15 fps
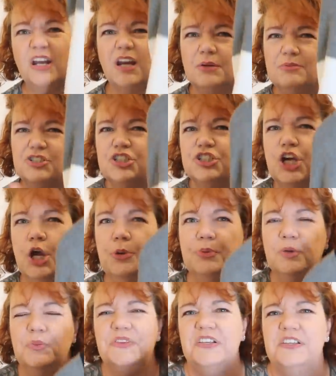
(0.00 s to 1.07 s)
And I was just
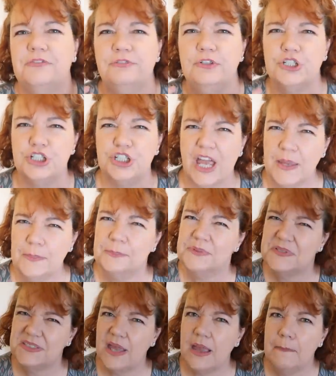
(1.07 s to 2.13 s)
hoping with the different
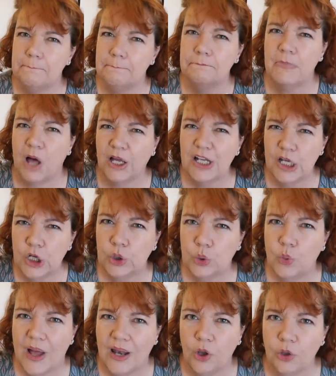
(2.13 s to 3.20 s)
shapes, it might look
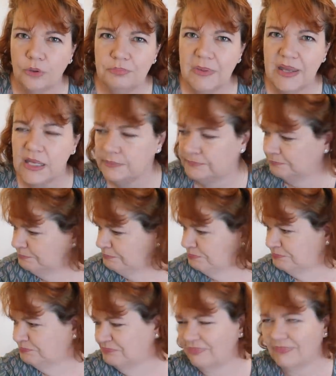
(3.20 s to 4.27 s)
well on me.
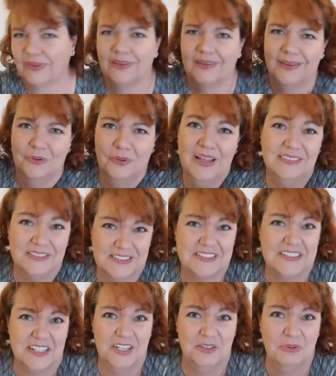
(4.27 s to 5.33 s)
We'll
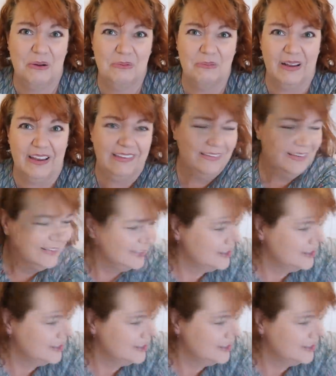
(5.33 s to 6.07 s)
see, won't we?